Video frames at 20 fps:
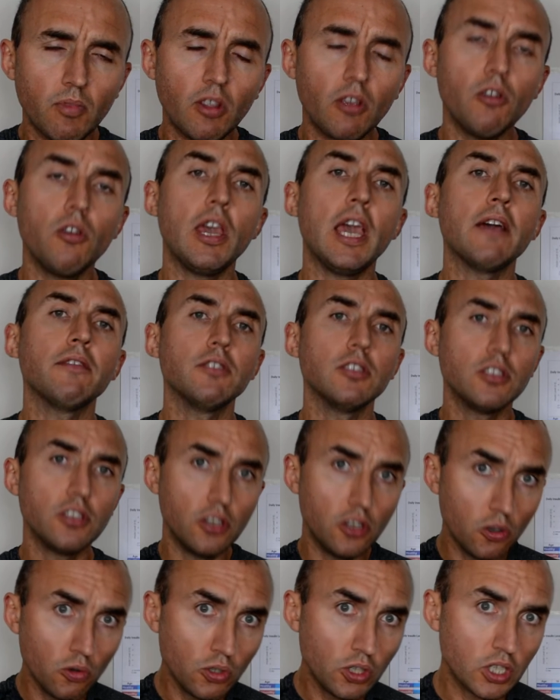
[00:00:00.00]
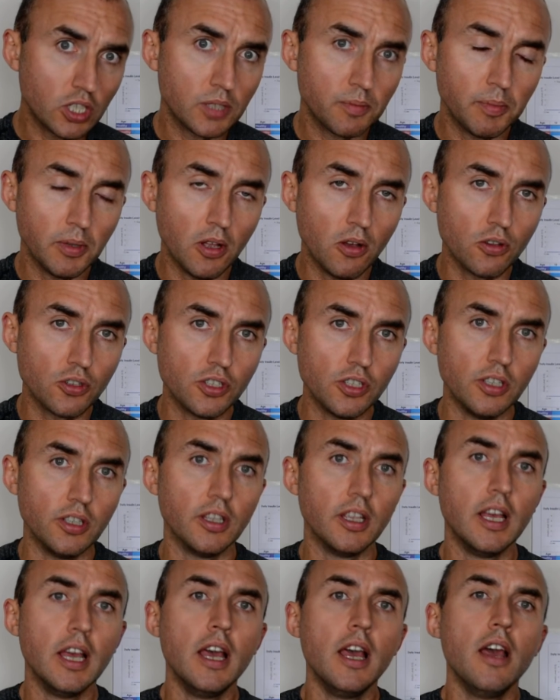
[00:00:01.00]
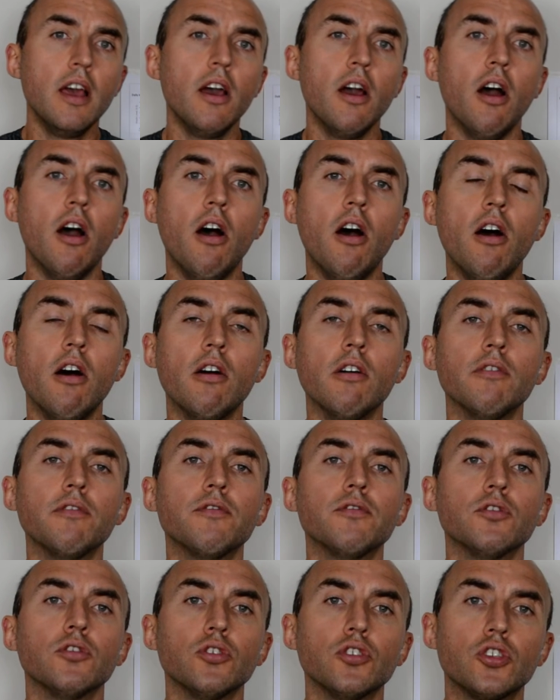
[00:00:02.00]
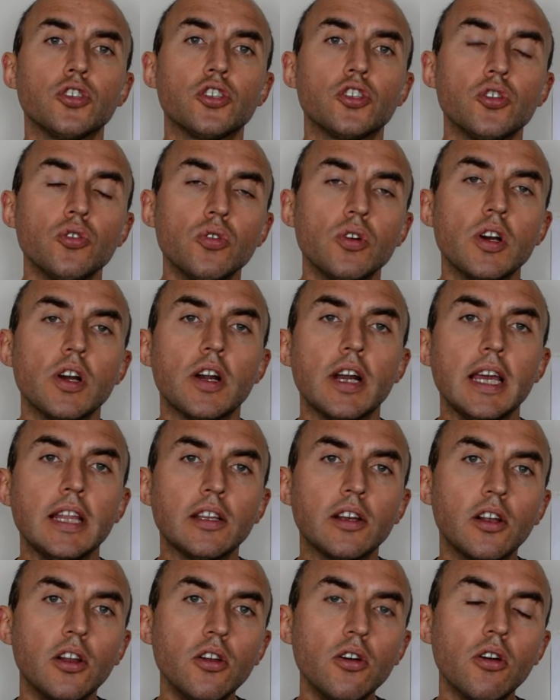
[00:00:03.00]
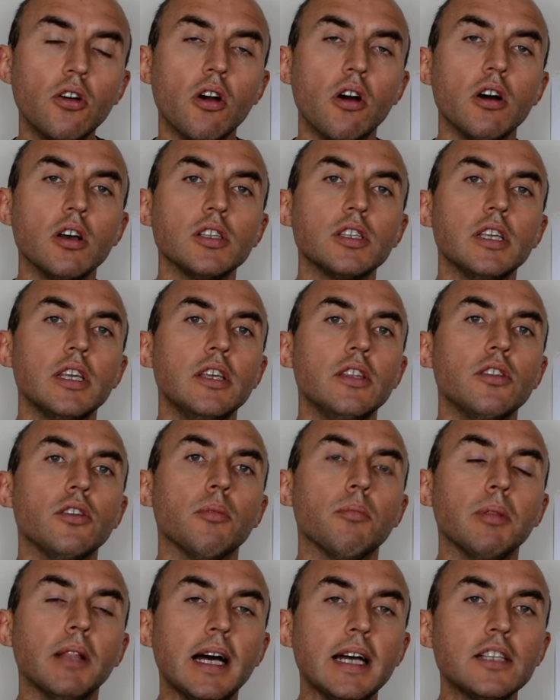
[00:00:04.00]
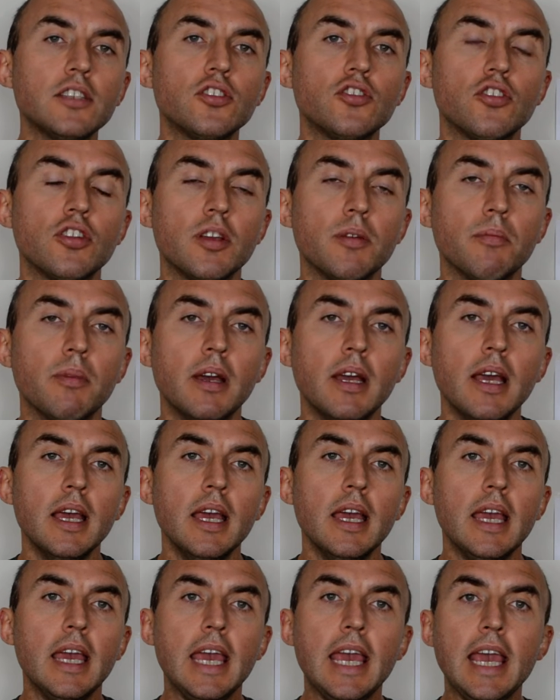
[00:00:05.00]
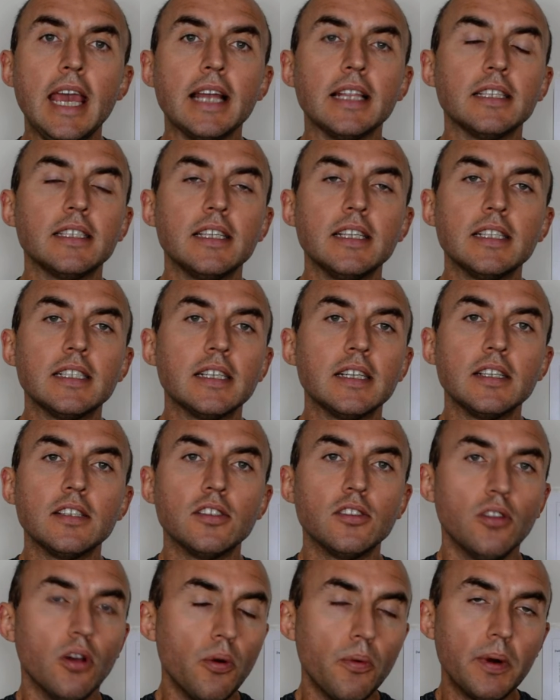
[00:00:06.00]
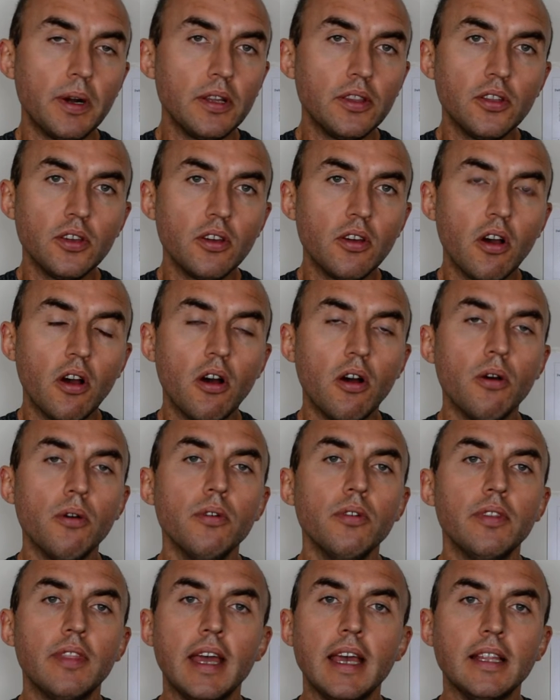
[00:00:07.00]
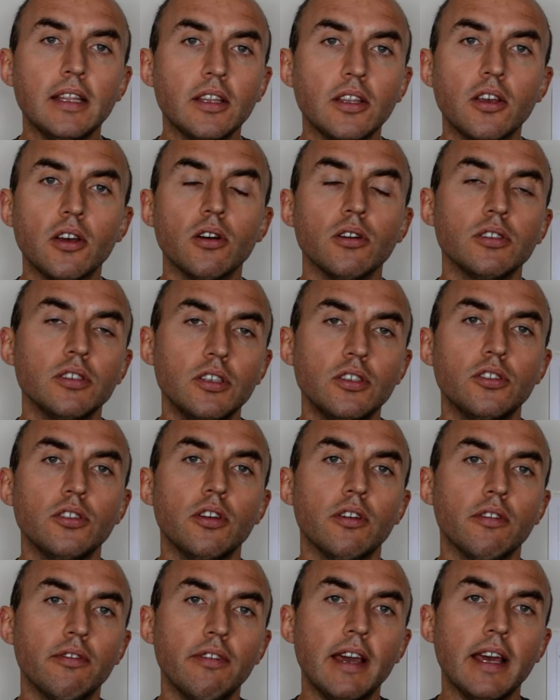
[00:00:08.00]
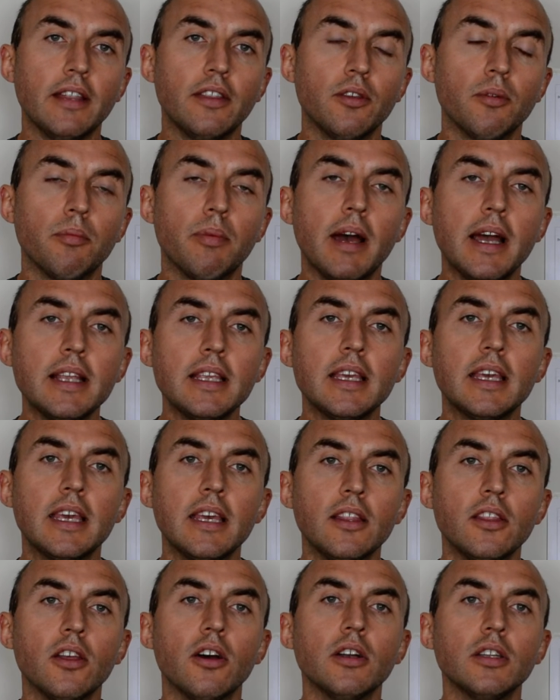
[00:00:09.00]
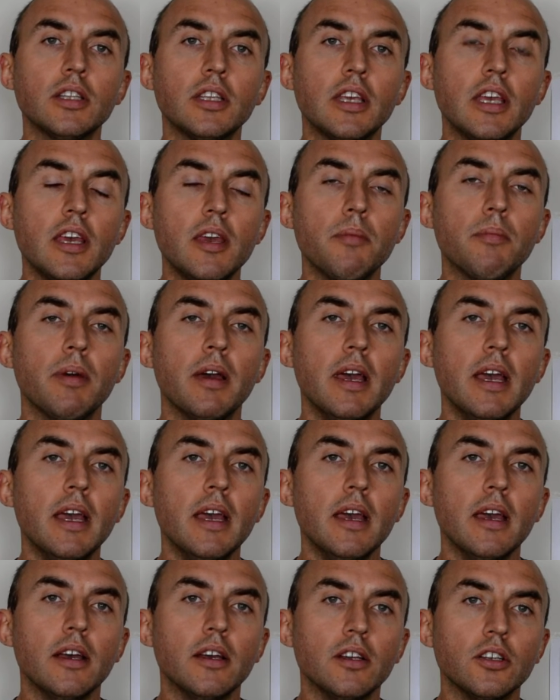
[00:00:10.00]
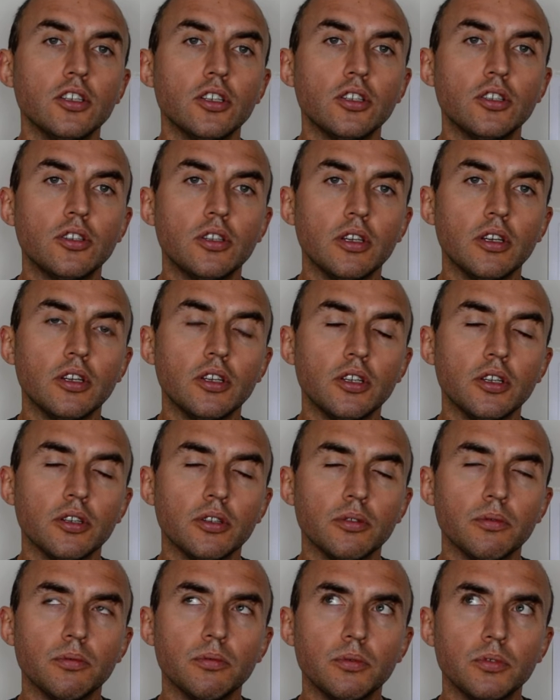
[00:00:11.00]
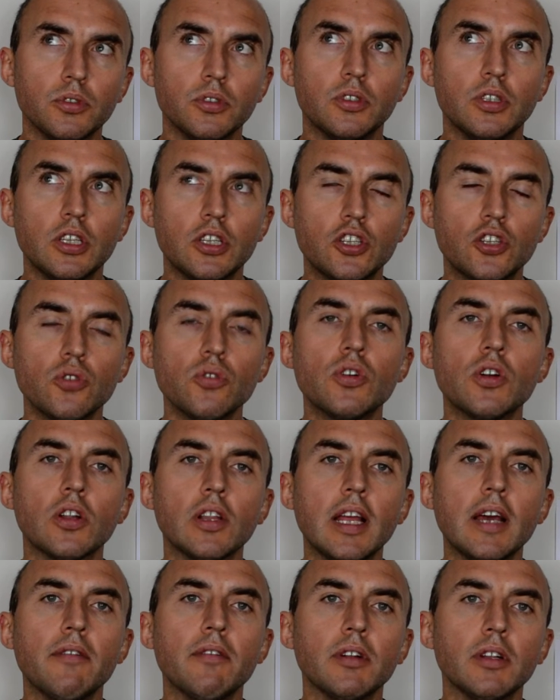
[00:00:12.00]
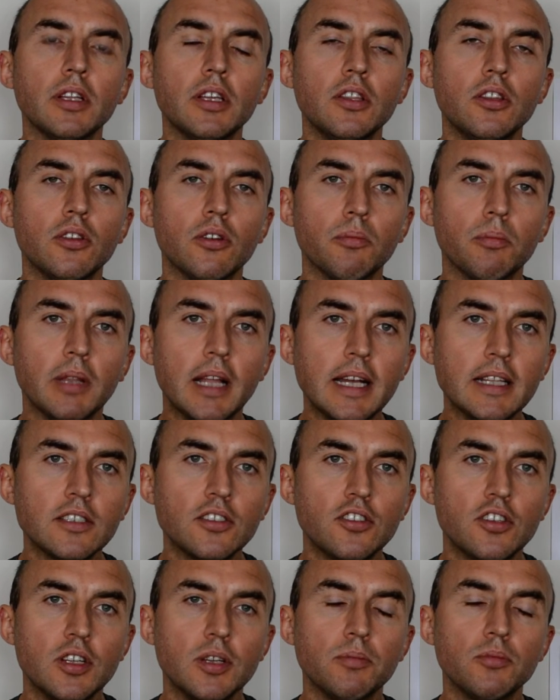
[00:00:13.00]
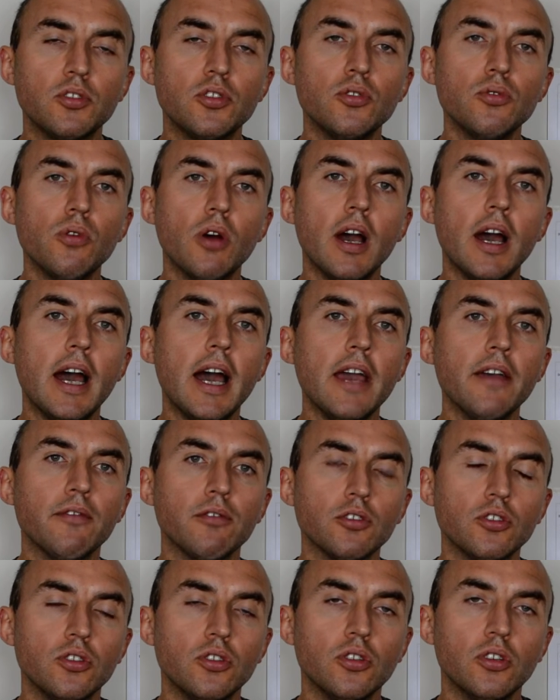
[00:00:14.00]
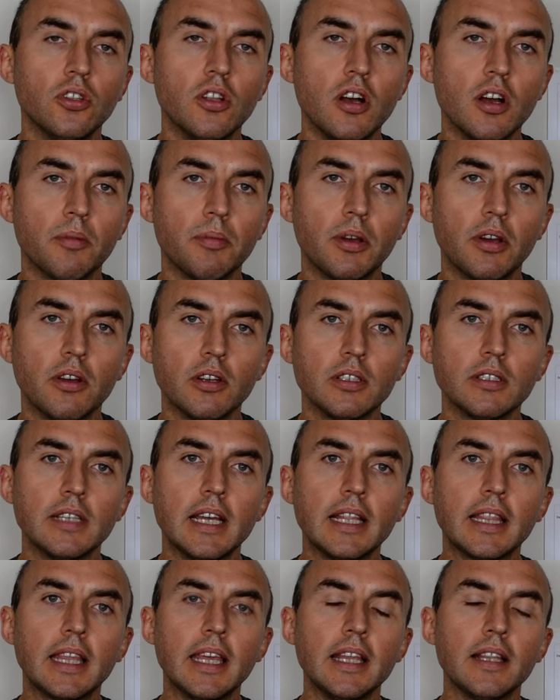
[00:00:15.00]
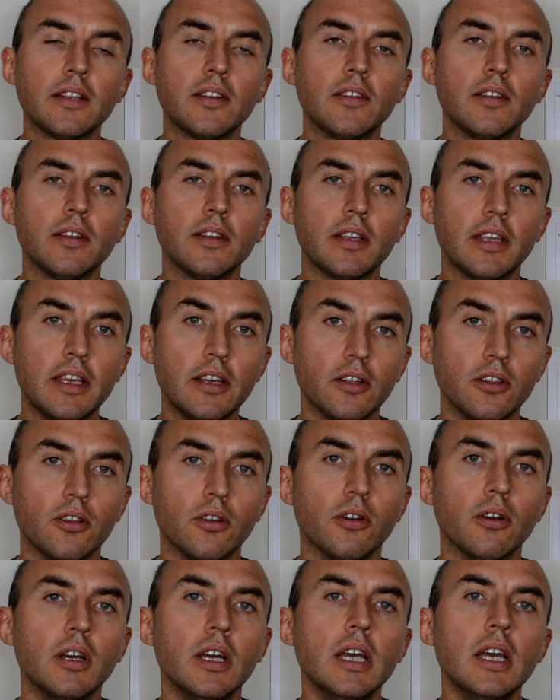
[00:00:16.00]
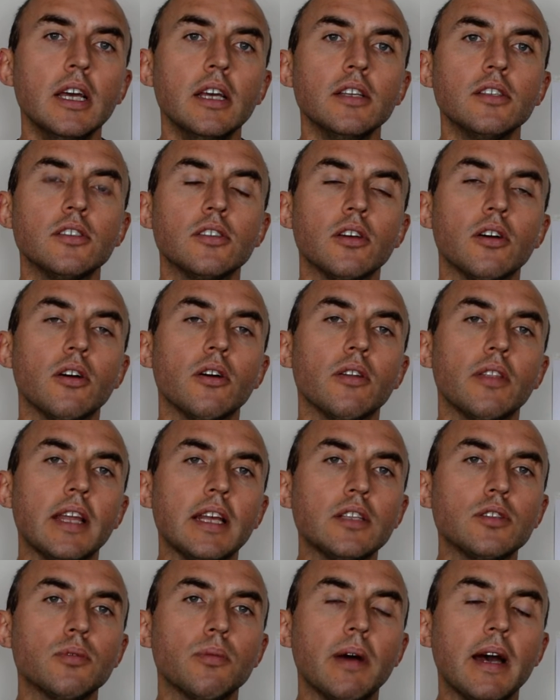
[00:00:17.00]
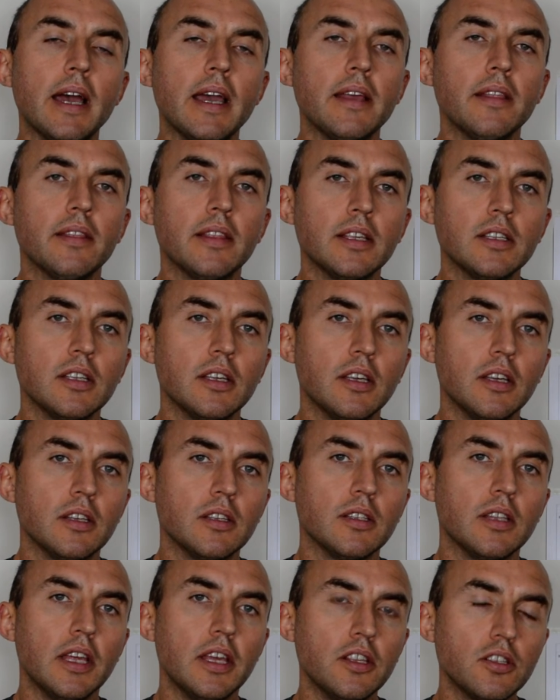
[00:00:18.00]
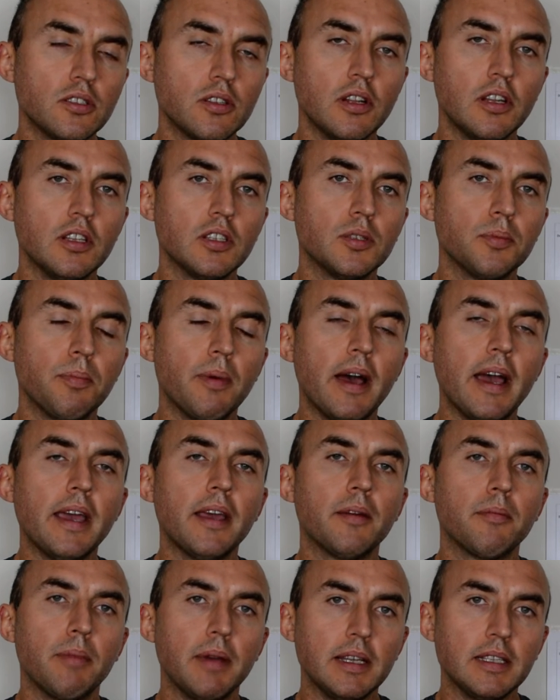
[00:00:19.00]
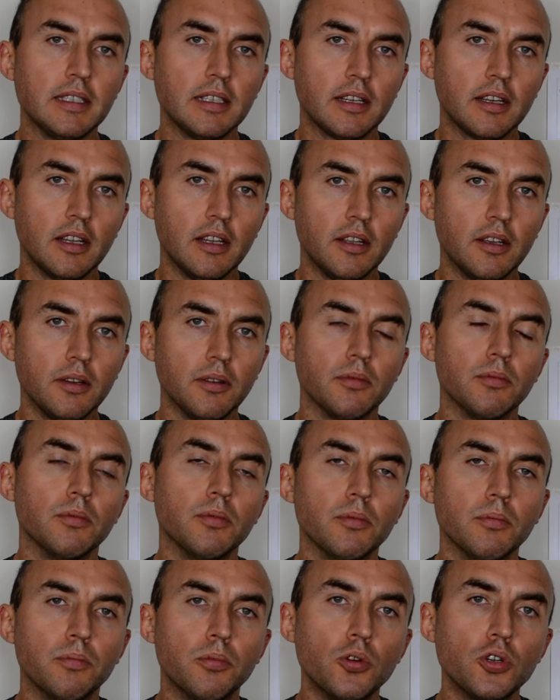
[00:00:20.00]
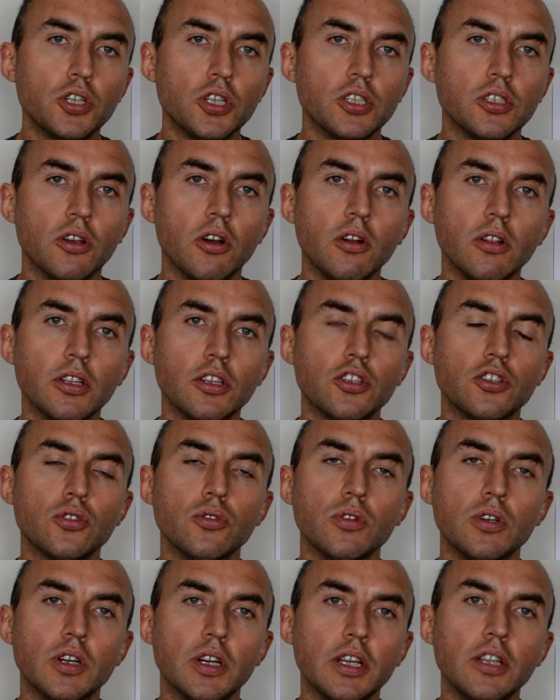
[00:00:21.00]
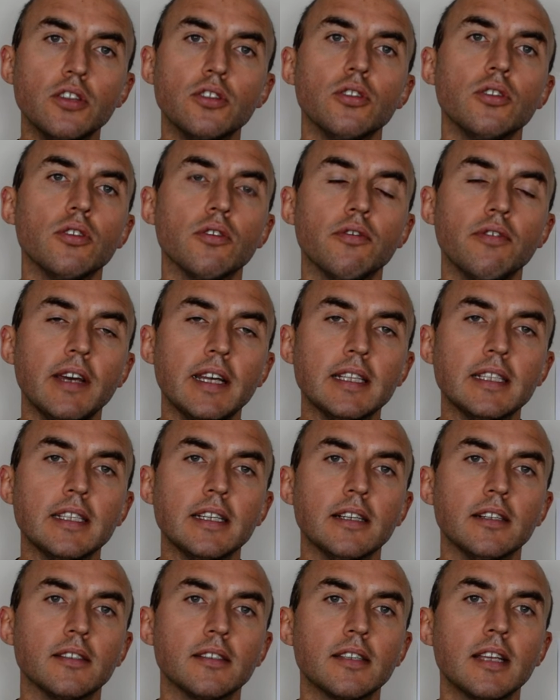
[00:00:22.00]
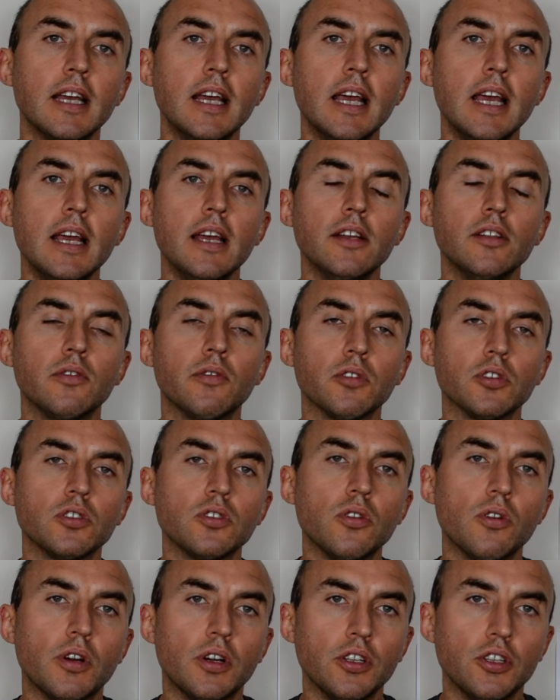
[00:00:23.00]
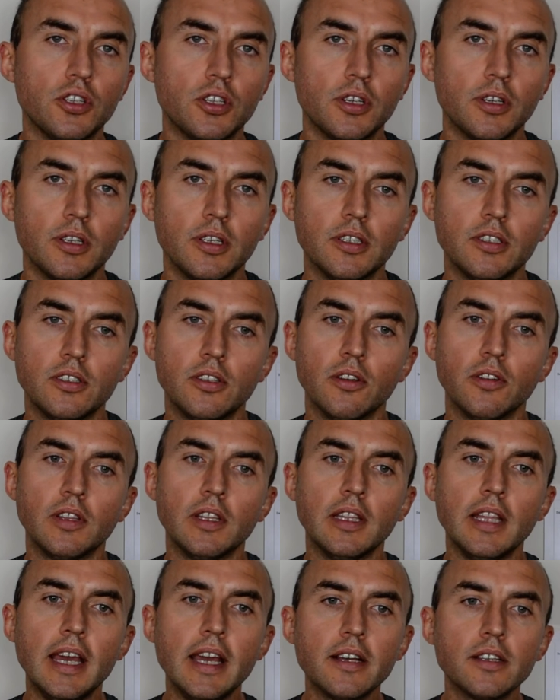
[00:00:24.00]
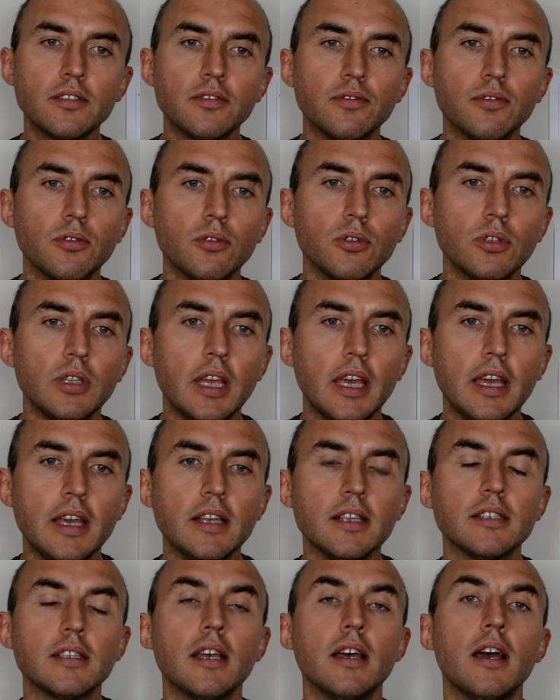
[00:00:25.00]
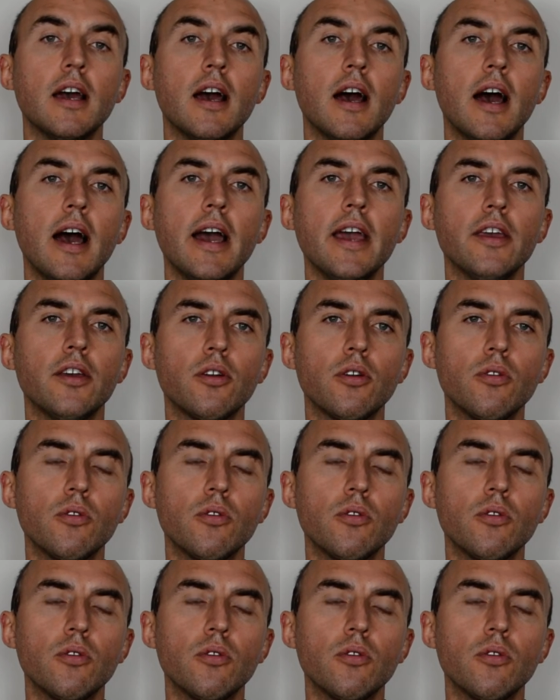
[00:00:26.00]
You have this huge explosion of sugar and glucose in your bloodstream, and since there is nowhere to go, then it goes into your fat. Your body cannot keep the sugar level in your bloodstream too high for too long because that can kill you. So that's why the insulin spike basically pushes all that sugar into your fat cells for storage. So the next food is high